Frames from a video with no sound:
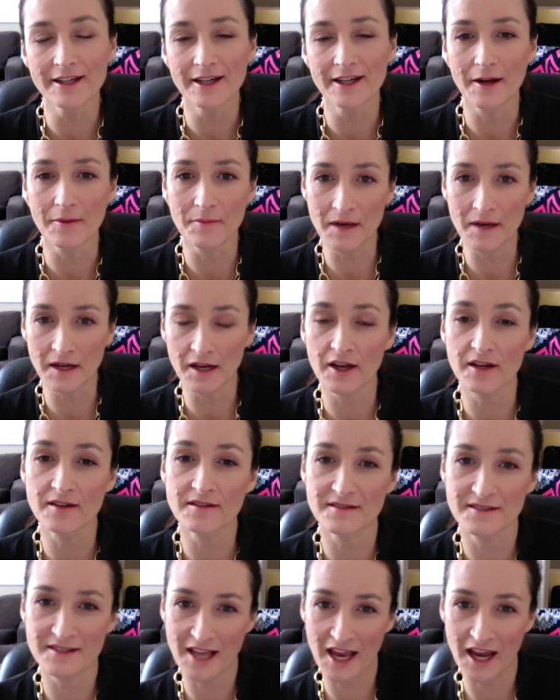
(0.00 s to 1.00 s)
I'm going to
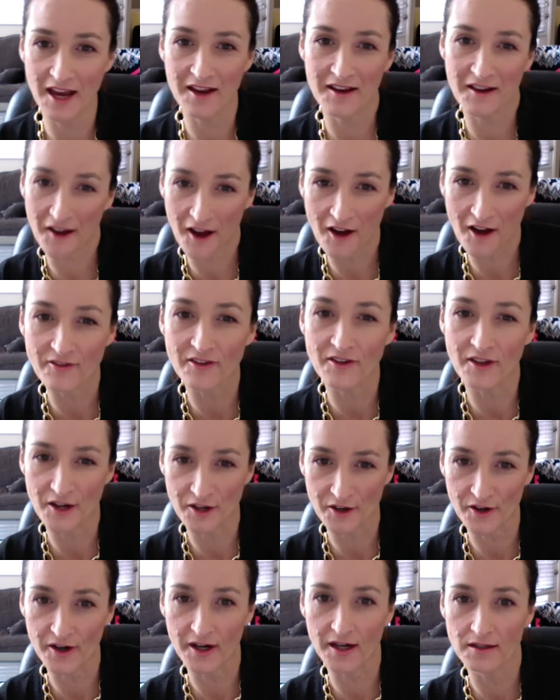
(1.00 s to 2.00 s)
take off a letter
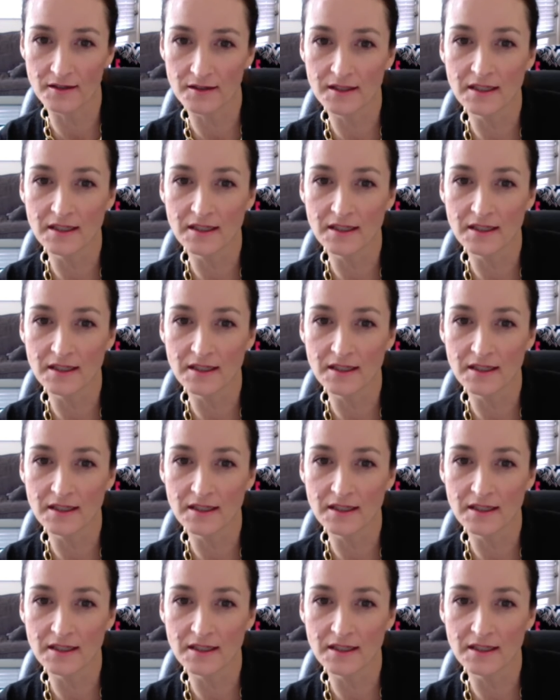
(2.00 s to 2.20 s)
grade.